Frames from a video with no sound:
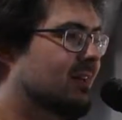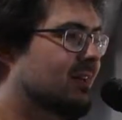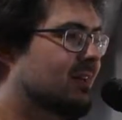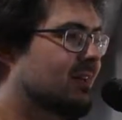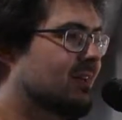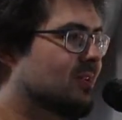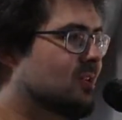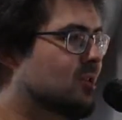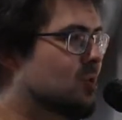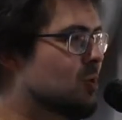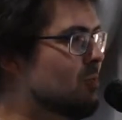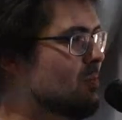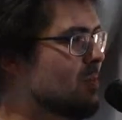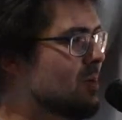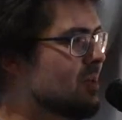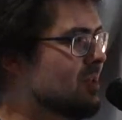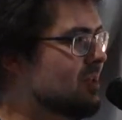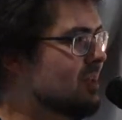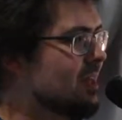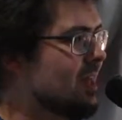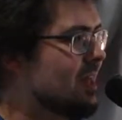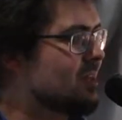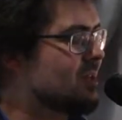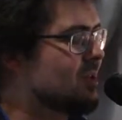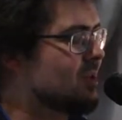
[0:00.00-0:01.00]
is so much
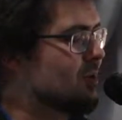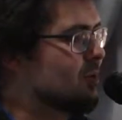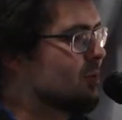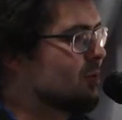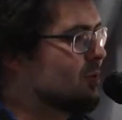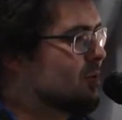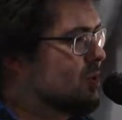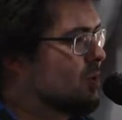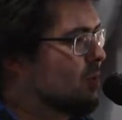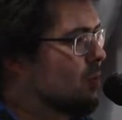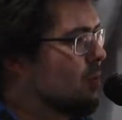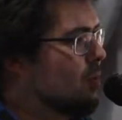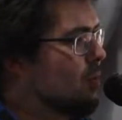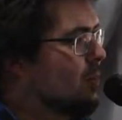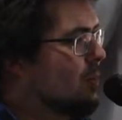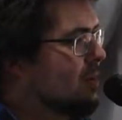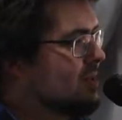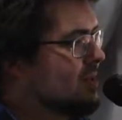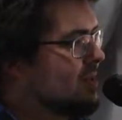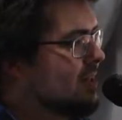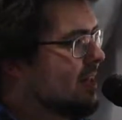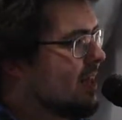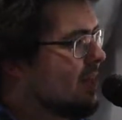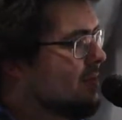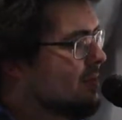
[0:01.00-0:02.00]
less than those that will
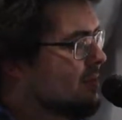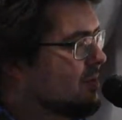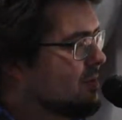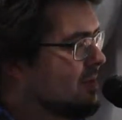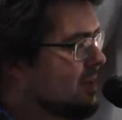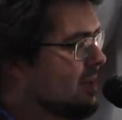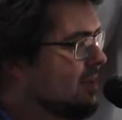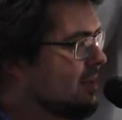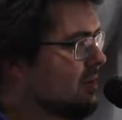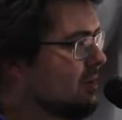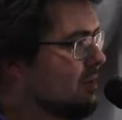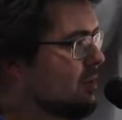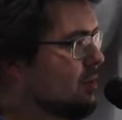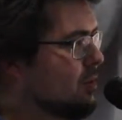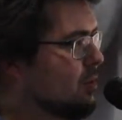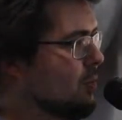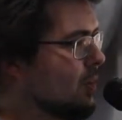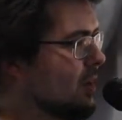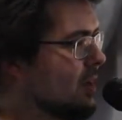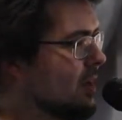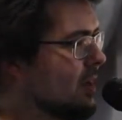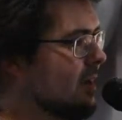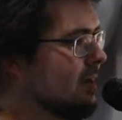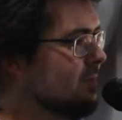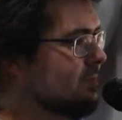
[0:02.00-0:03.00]
work together to heal you
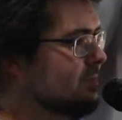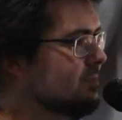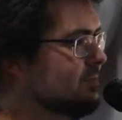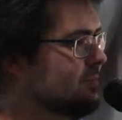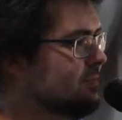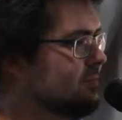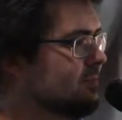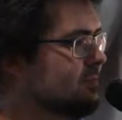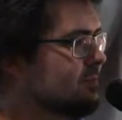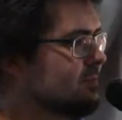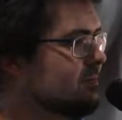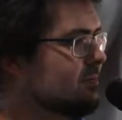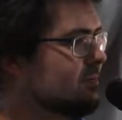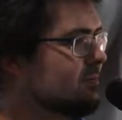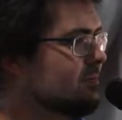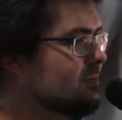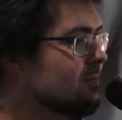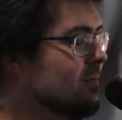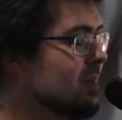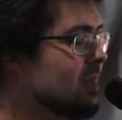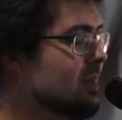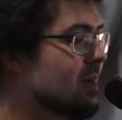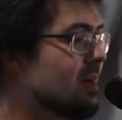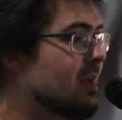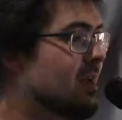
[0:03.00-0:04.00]
again.
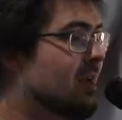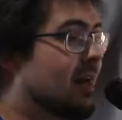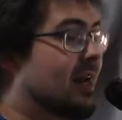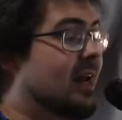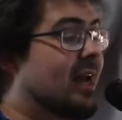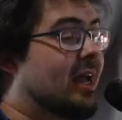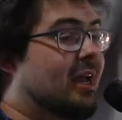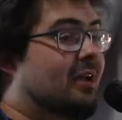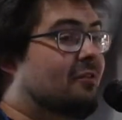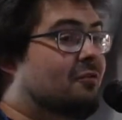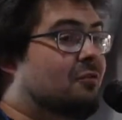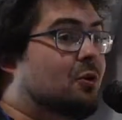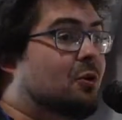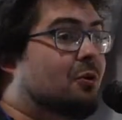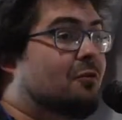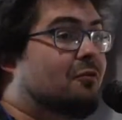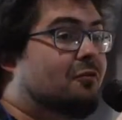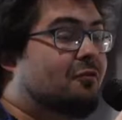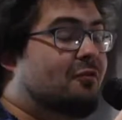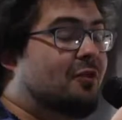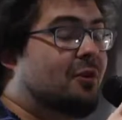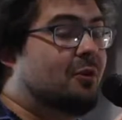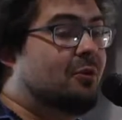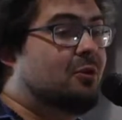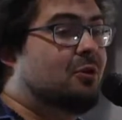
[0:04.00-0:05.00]
And hey, if you
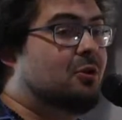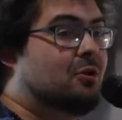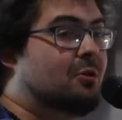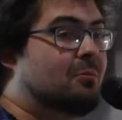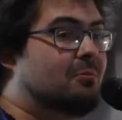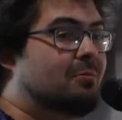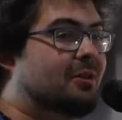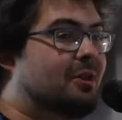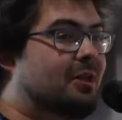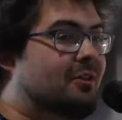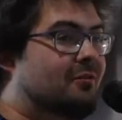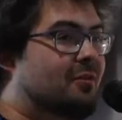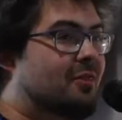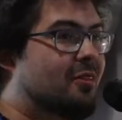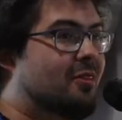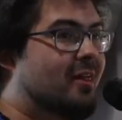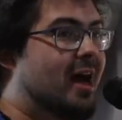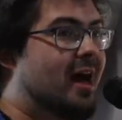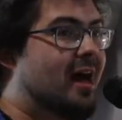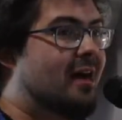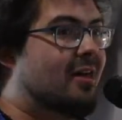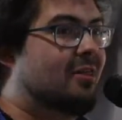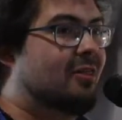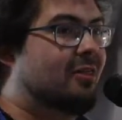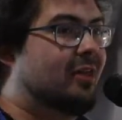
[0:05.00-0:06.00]
don't feel you can believe in
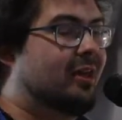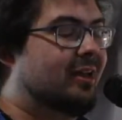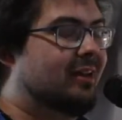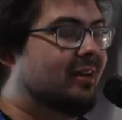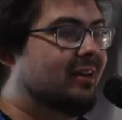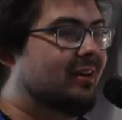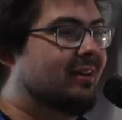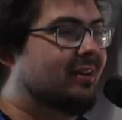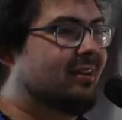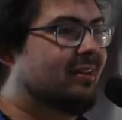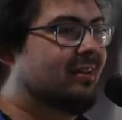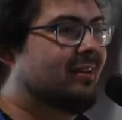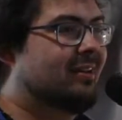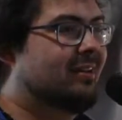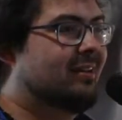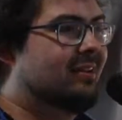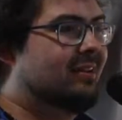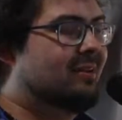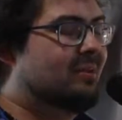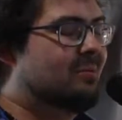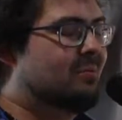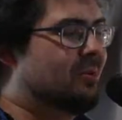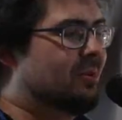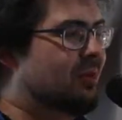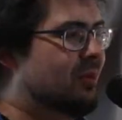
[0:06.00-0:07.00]
that,
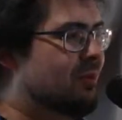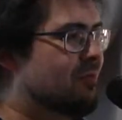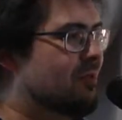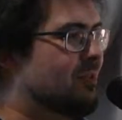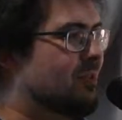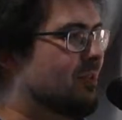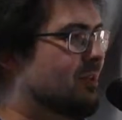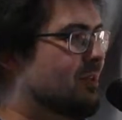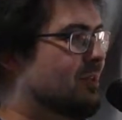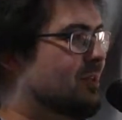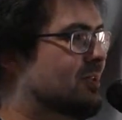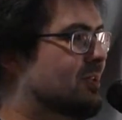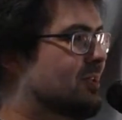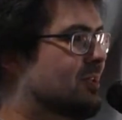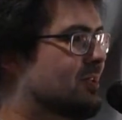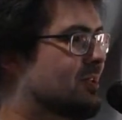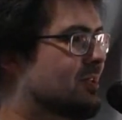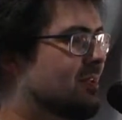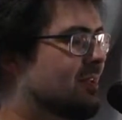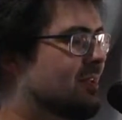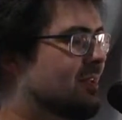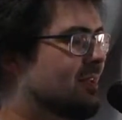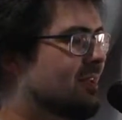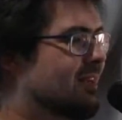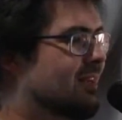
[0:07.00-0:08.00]
then believe in
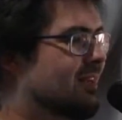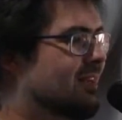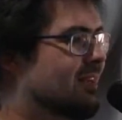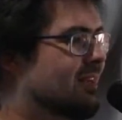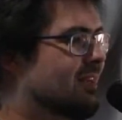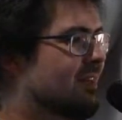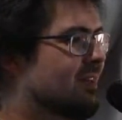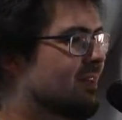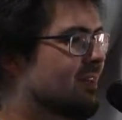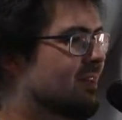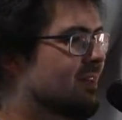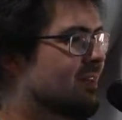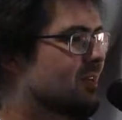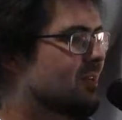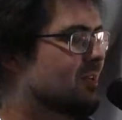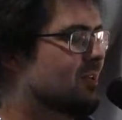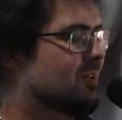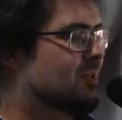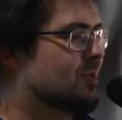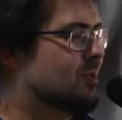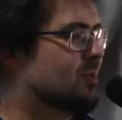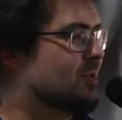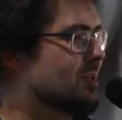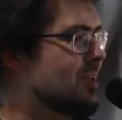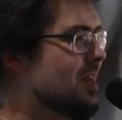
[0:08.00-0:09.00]
this.
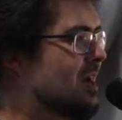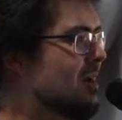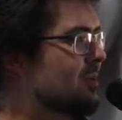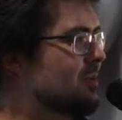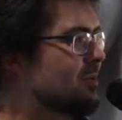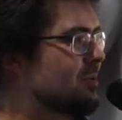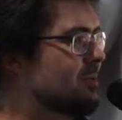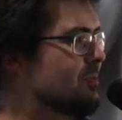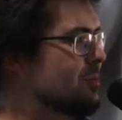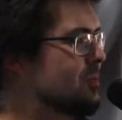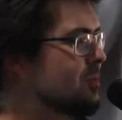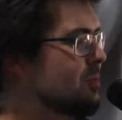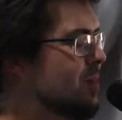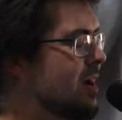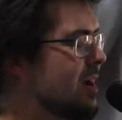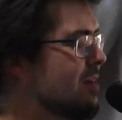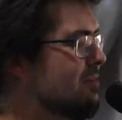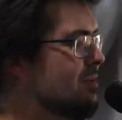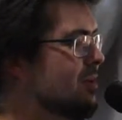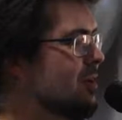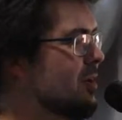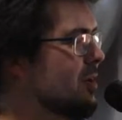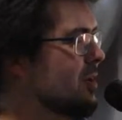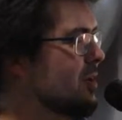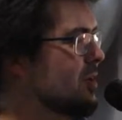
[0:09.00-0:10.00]
So seldom do we
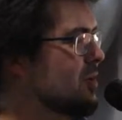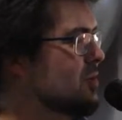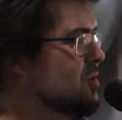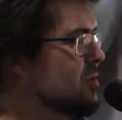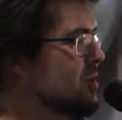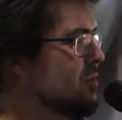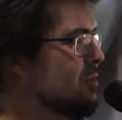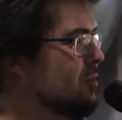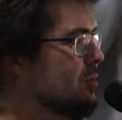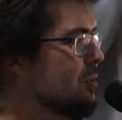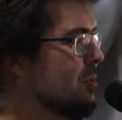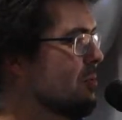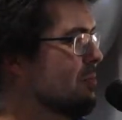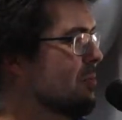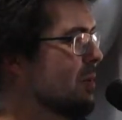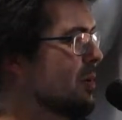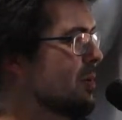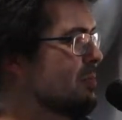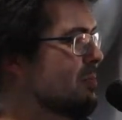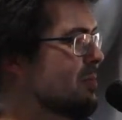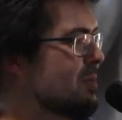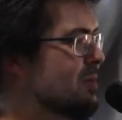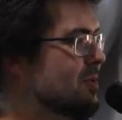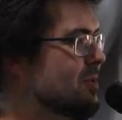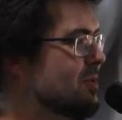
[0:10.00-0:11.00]
ever hurt each other on
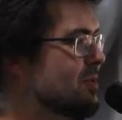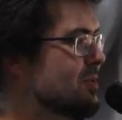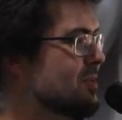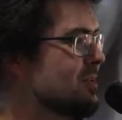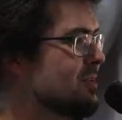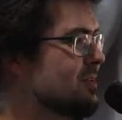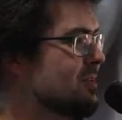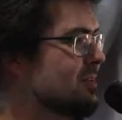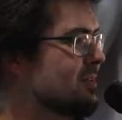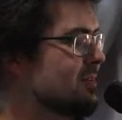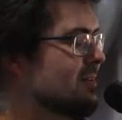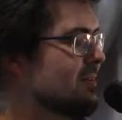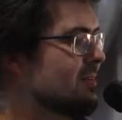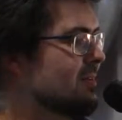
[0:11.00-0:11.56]
purpose.